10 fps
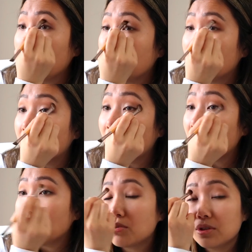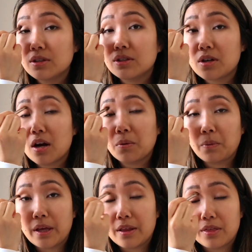And I usually start
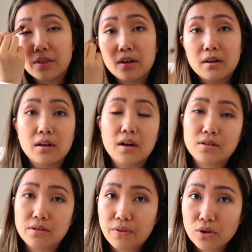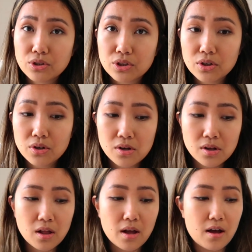with a
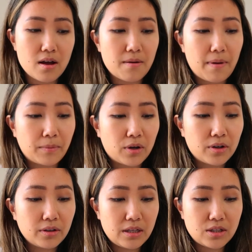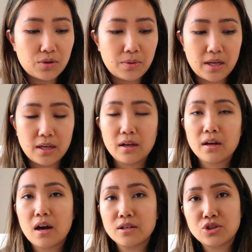devotional. I'm currently
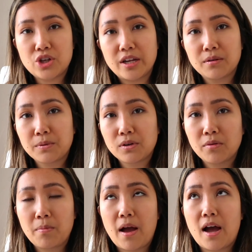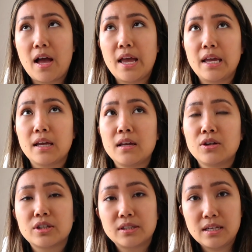doing Unshakable by
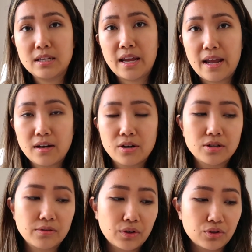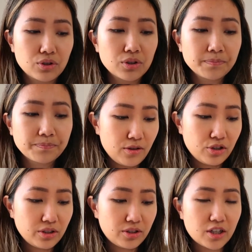Christine Kane, her devotional.
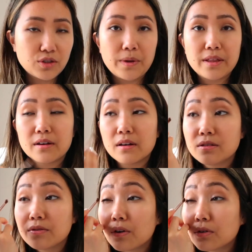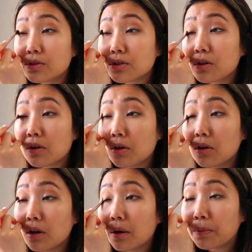Usually starts with a
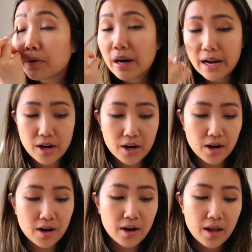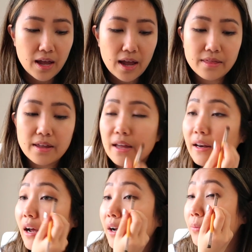devotional, a prayer, and
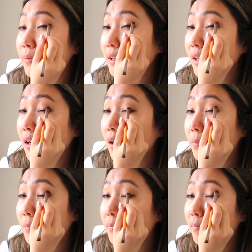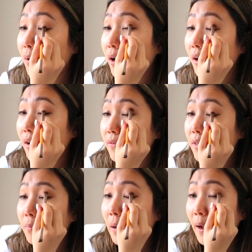then I read a part of
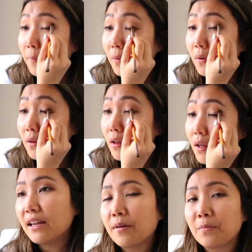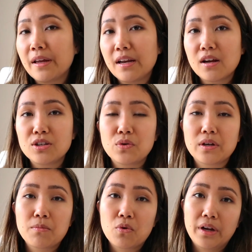the Bible. And I'm planning on
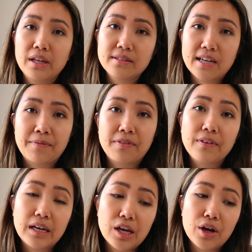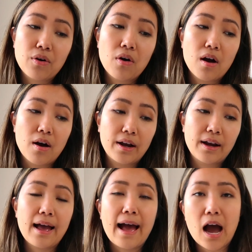doing a more in-depth video
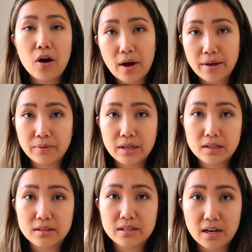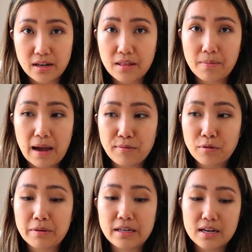on how I read and study the
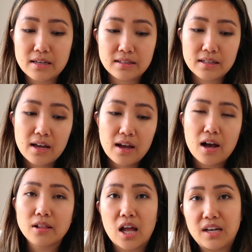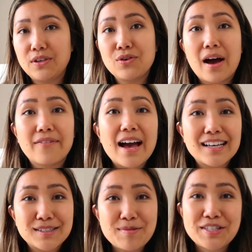Bible, because a lot of you have
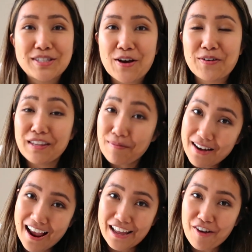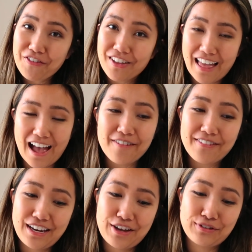asked me, so keep an eye out for that
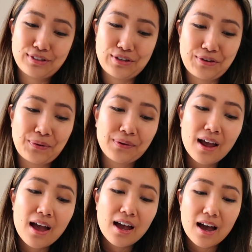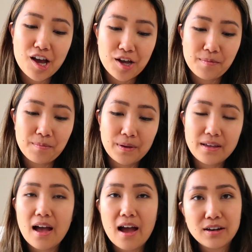video soon.
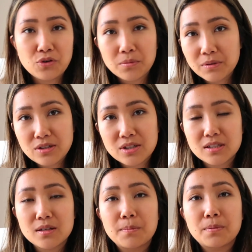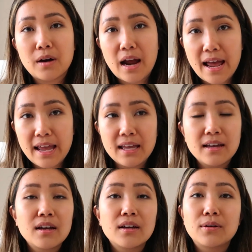But yeah, I normally just
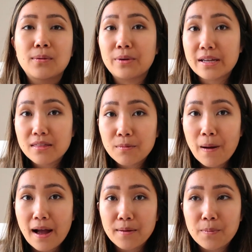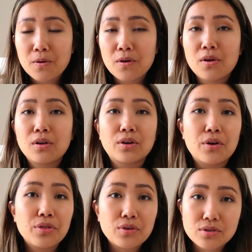pray, read the Bible,
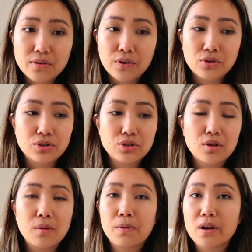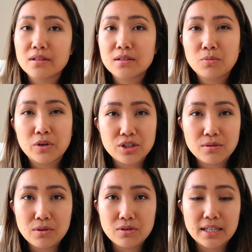go through a devotional, put on some
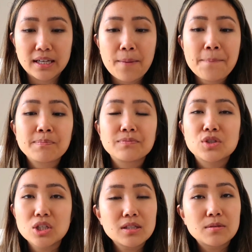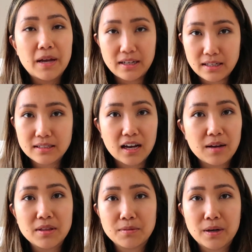worship music, just spending
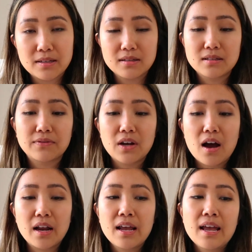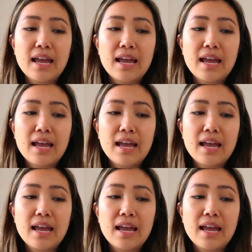time in the presence of God.